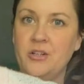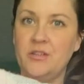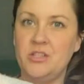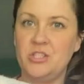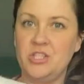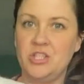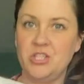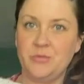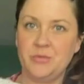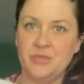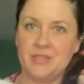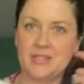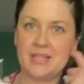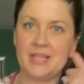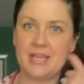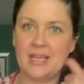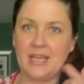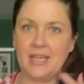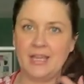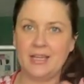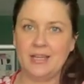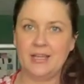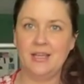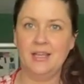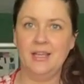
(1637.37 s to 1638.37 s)
that she was
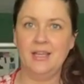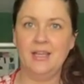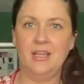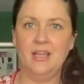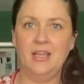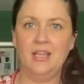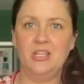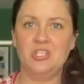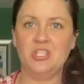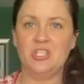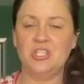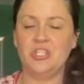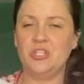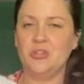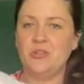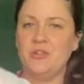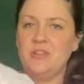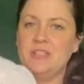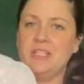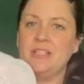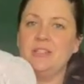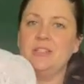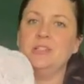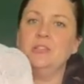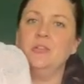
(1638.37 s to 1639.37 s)
like she showed us
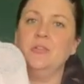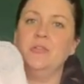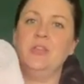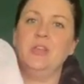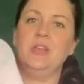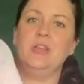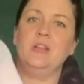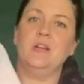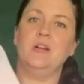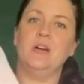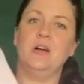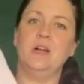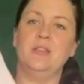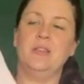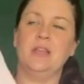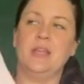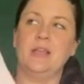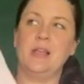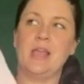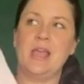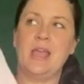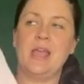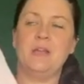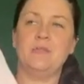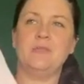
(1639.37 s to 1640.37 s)
like the clothing on like
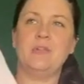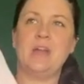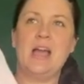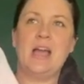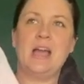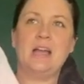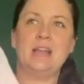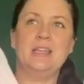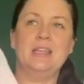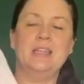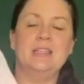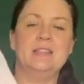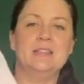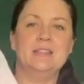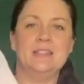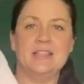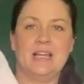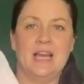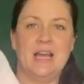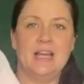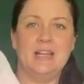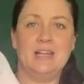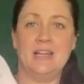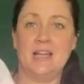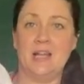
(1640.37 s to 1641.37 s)
a rack
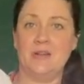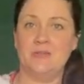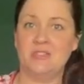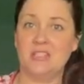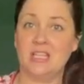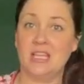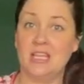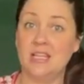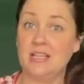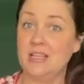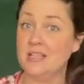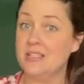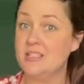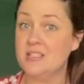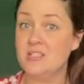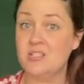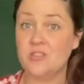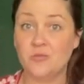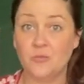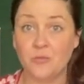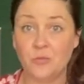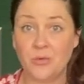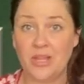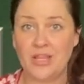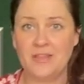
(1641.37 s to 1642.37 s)
inside and I was like
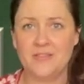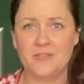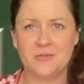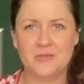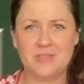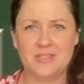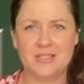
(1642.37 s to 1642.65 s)
sweet and this was